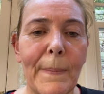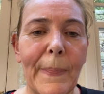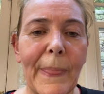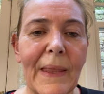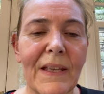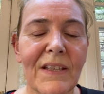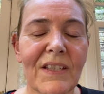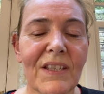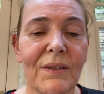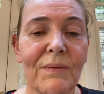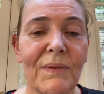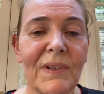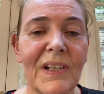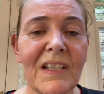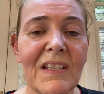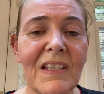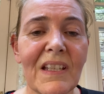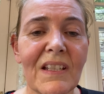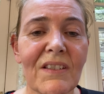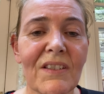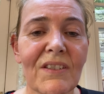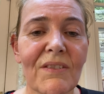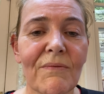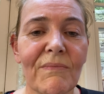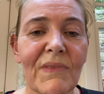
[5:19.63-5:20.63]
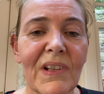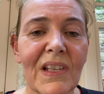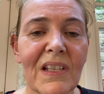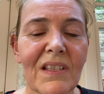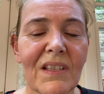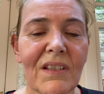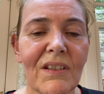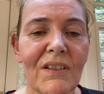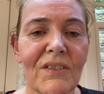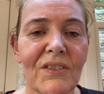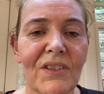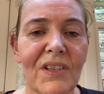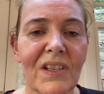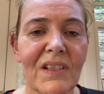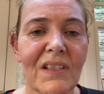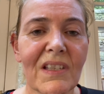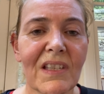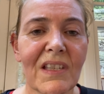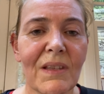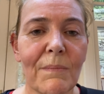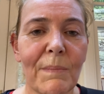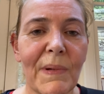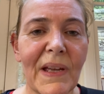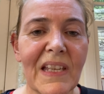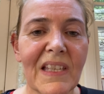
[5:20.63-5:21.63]
So when I did some research
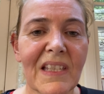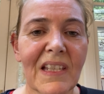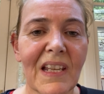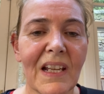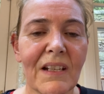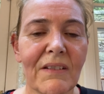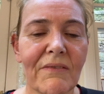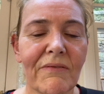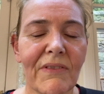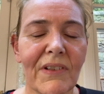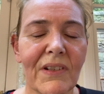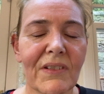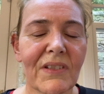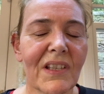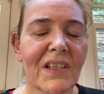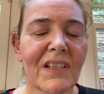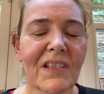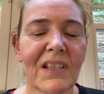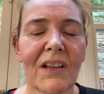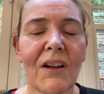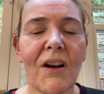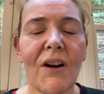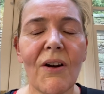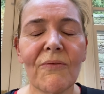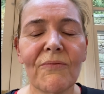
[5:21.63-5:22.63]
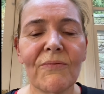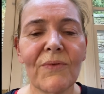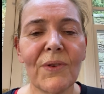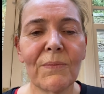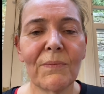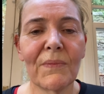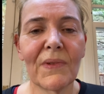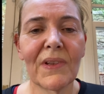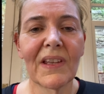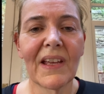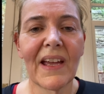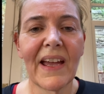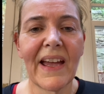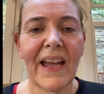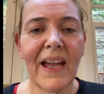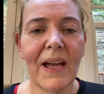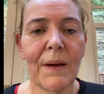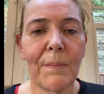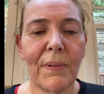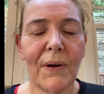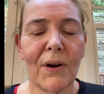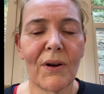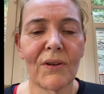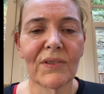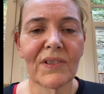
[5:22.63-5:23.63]
into the best headphones, because I can't run with
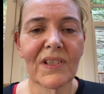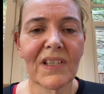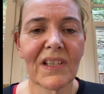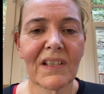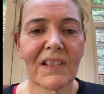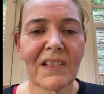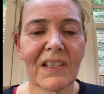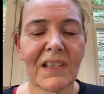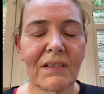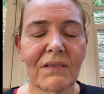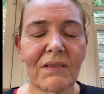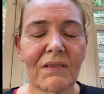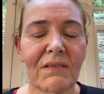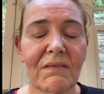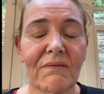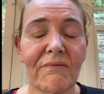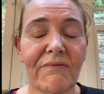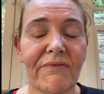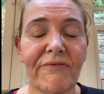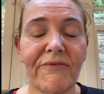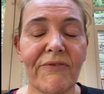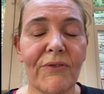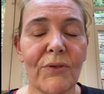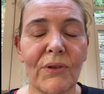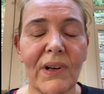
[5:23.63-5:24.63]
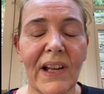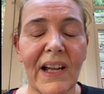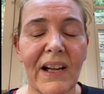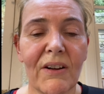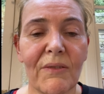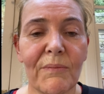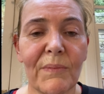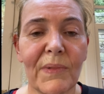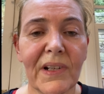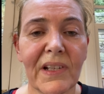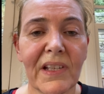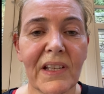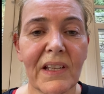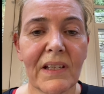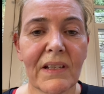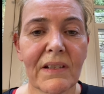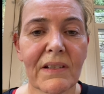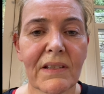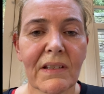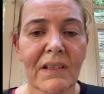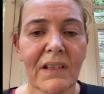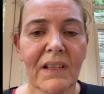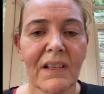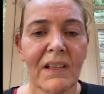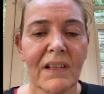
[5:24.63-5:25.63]
AirPods because they fall out of my
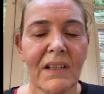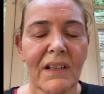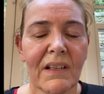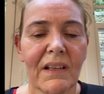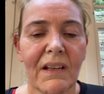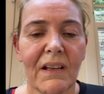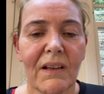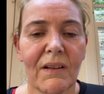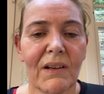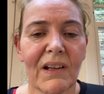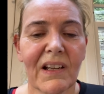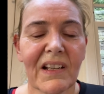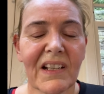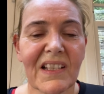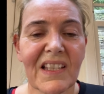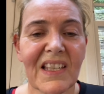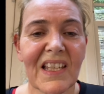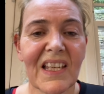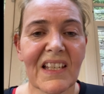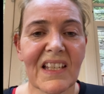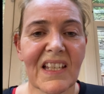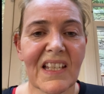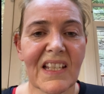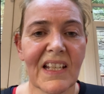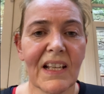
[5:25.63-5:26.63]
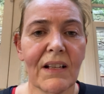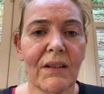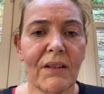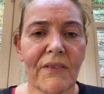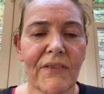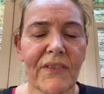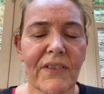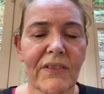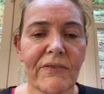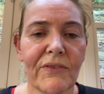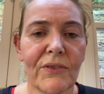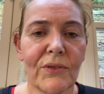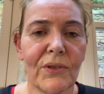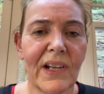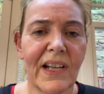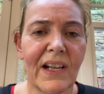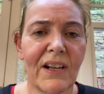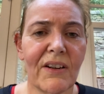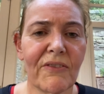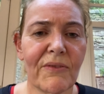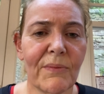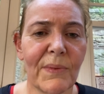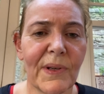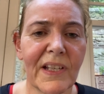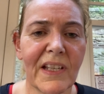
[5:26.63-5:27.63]
ears. I can sit still and they fall
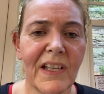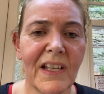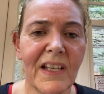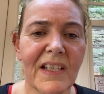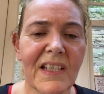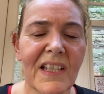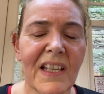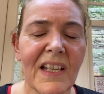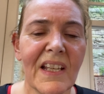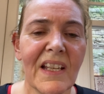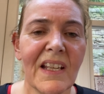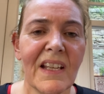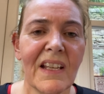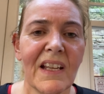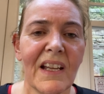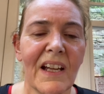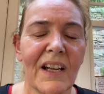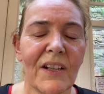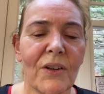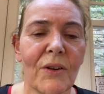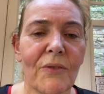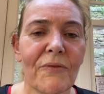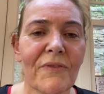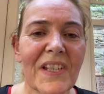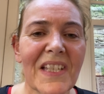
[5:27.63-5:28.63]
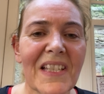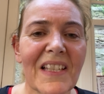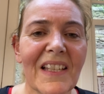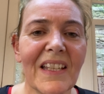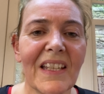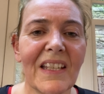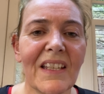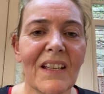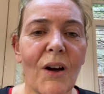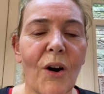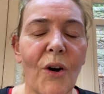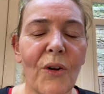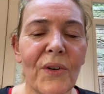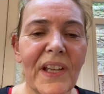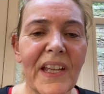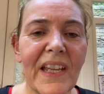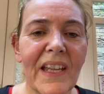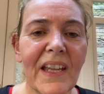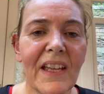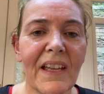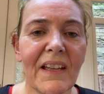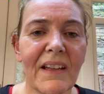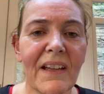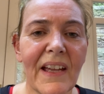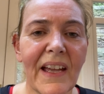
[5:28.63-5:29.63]
out of my ears. And obviously
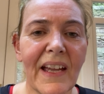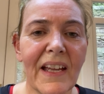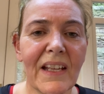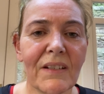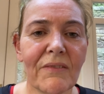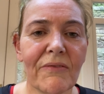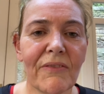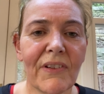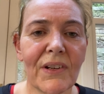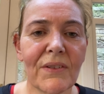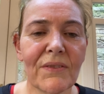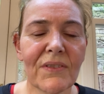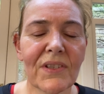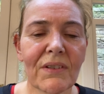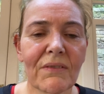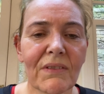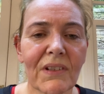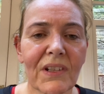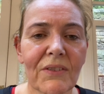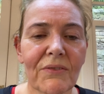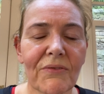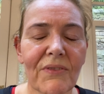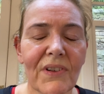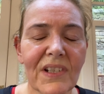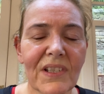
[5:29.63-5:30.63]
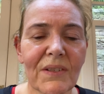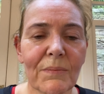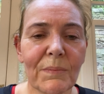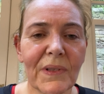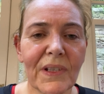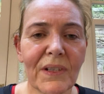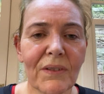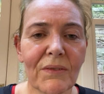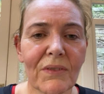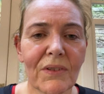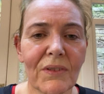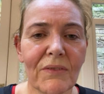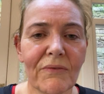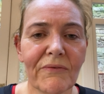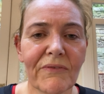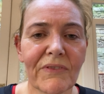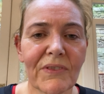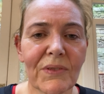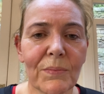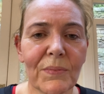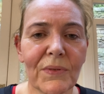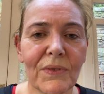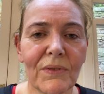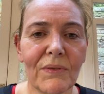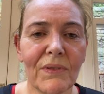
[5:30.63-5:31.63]
on-ear headphones are incredibly
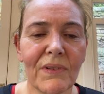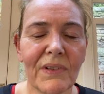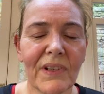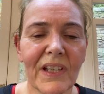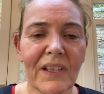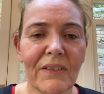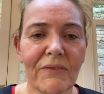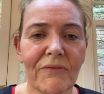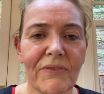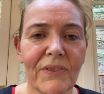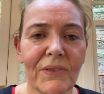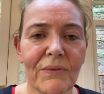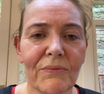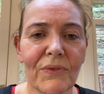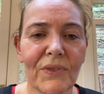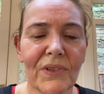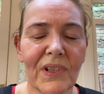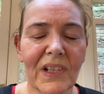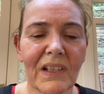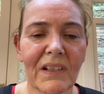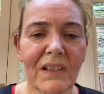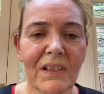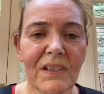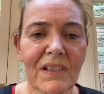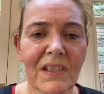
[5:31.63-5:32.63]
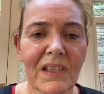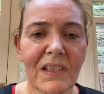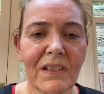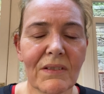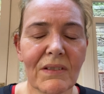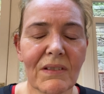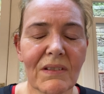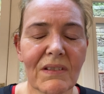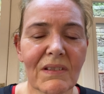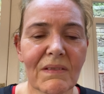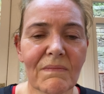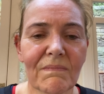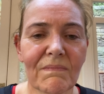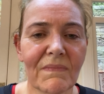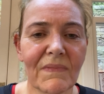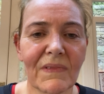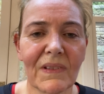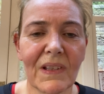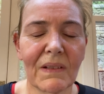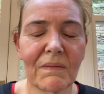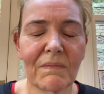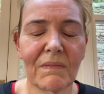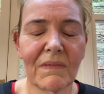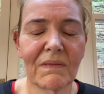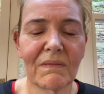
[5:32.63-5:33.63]
uncomfortable if you're running, because they're